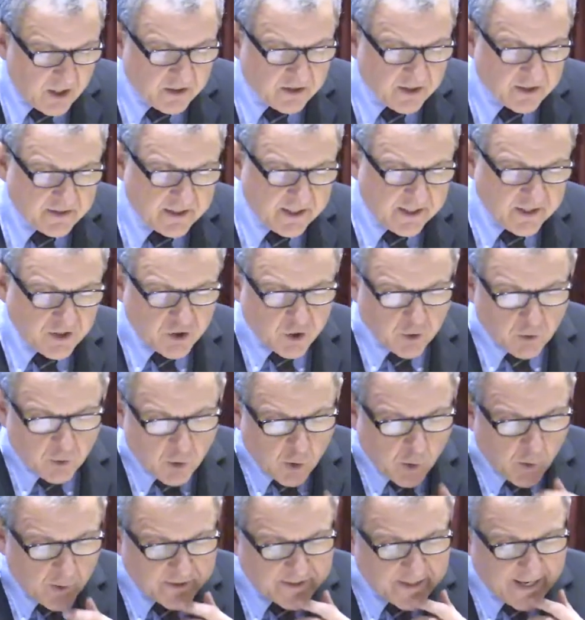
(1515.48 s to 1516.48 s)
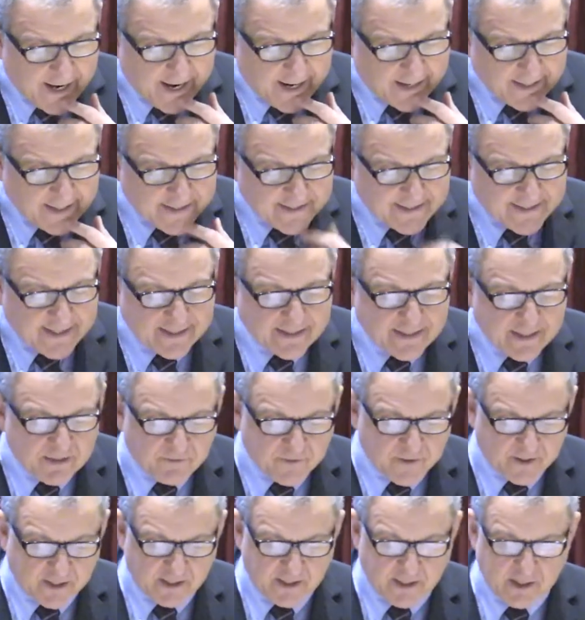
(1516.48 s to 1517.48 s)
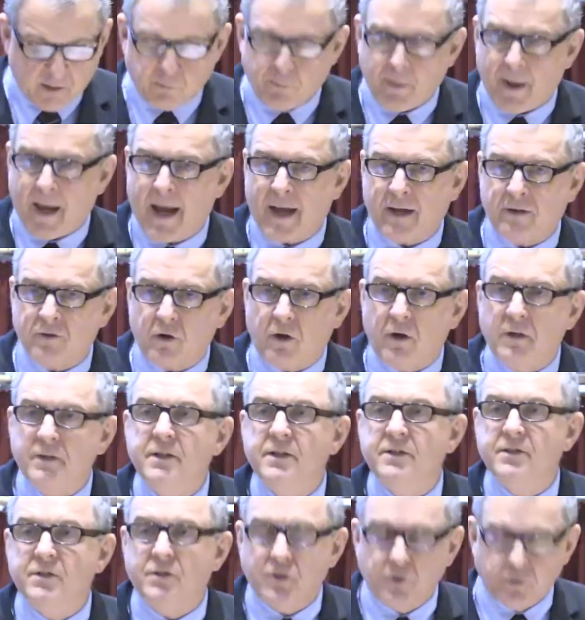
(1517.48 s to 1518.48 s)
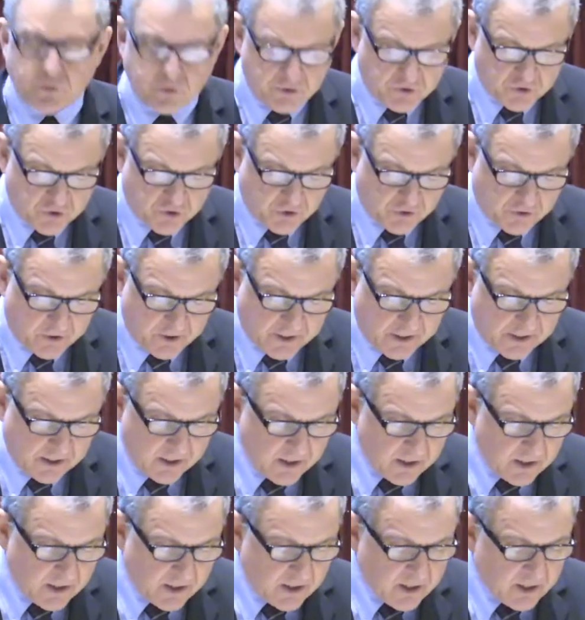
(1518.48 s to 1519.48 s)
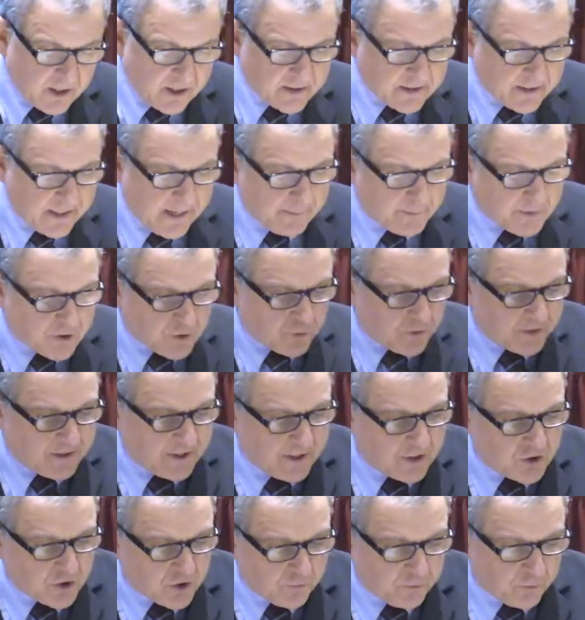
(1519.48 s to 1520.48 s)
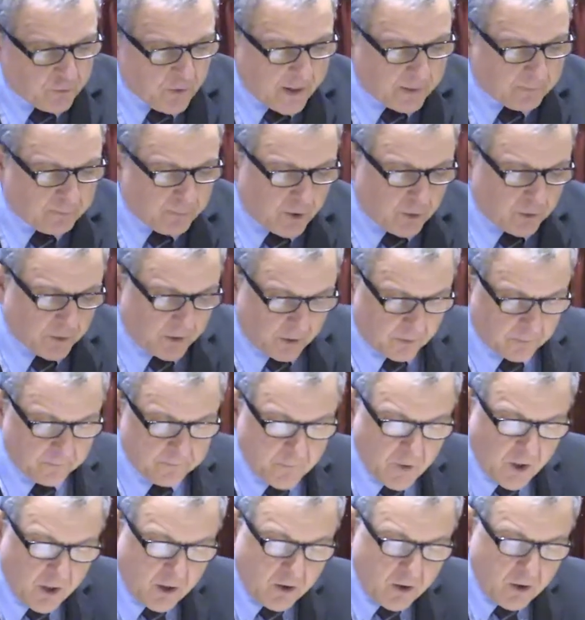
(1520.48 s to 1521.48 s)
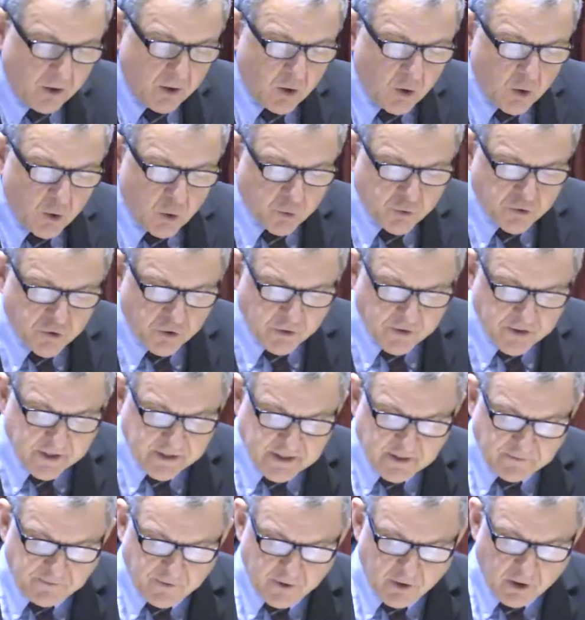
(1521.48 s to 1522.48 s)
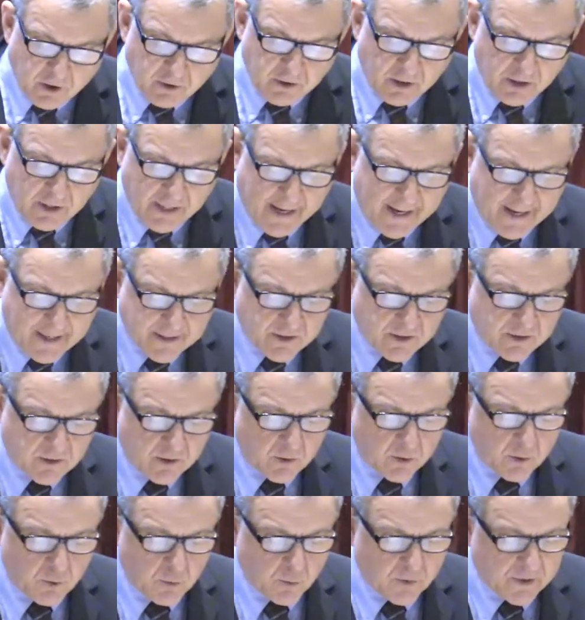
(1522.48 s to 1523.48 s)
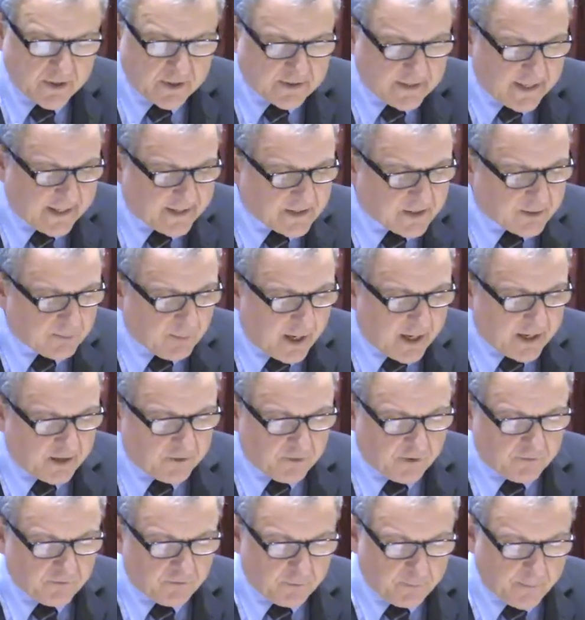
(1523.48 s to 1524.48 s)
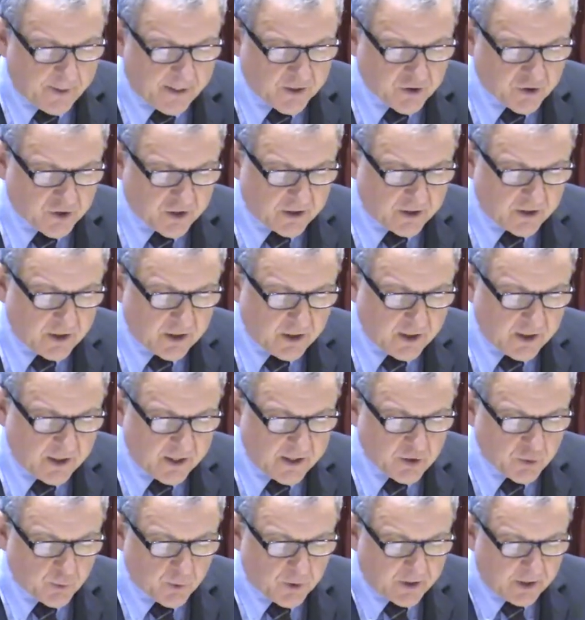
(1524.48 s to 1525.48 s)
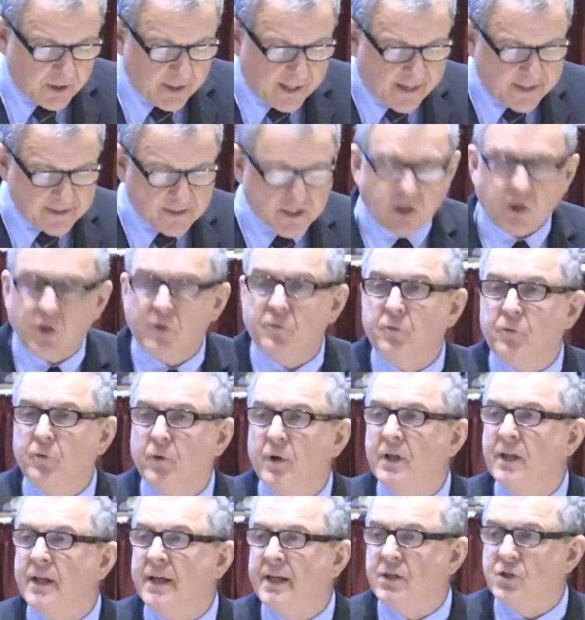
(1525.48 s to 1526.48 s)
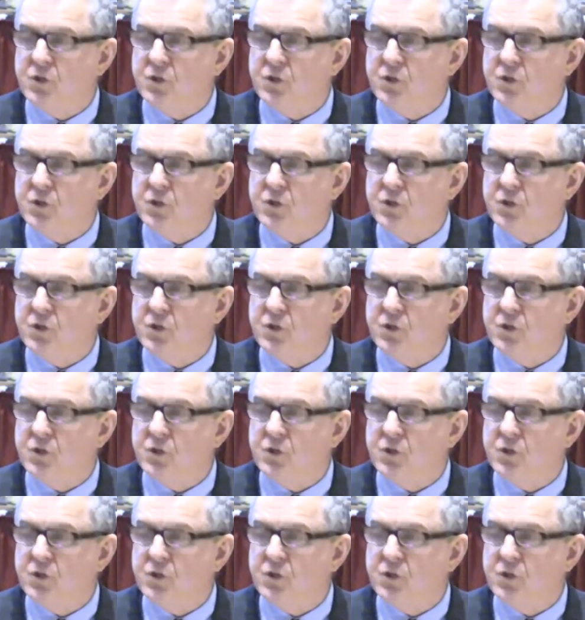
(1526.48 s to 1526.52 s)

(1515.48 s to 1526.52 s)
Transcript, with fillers: The teacher who has had a significant impact on this student's journey is chemistry teacher Frank Bono, who turned a difficult class with a dense amount of information into a class he could freely